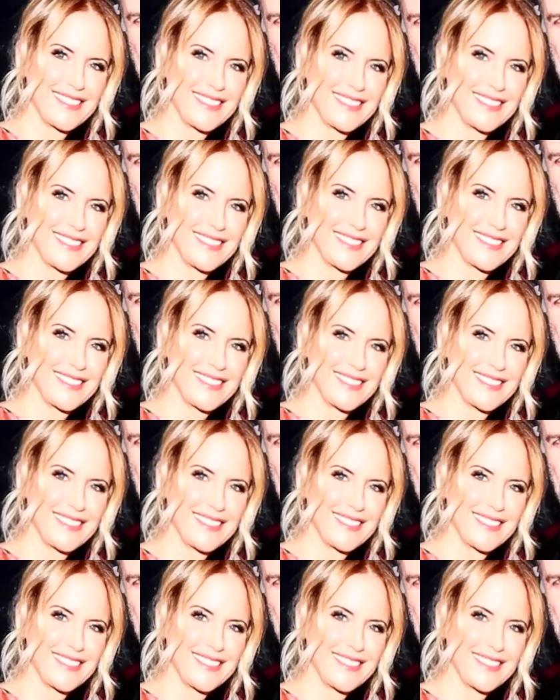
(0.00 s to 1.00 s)

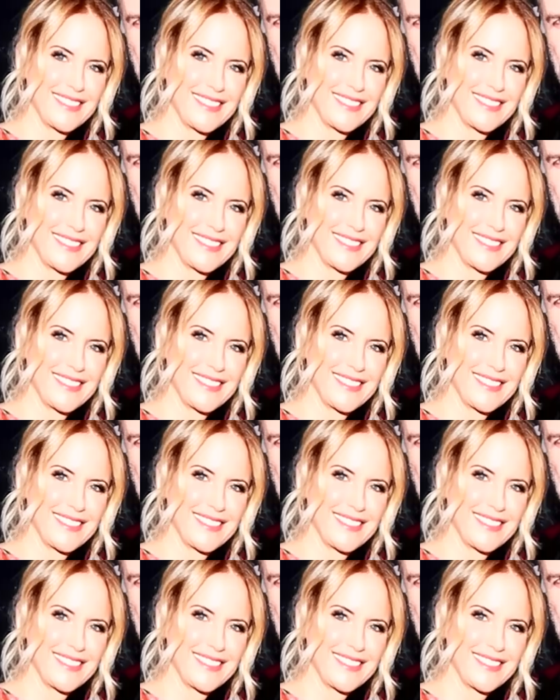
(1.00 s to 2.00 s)

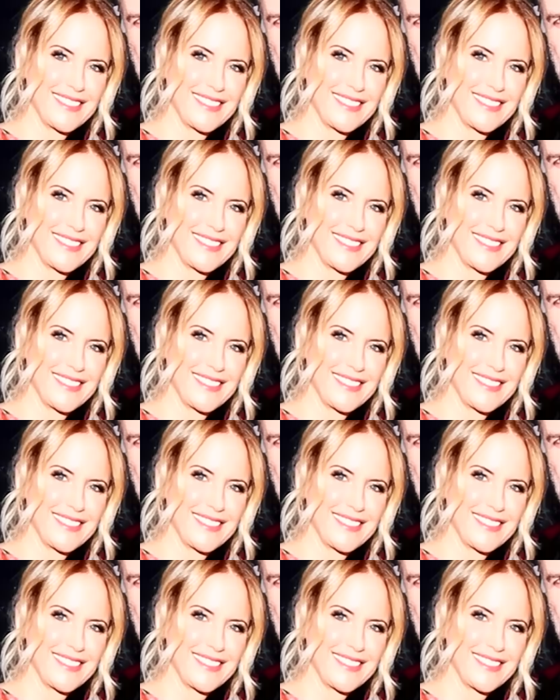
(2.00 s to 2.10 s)
This person isn't speaking.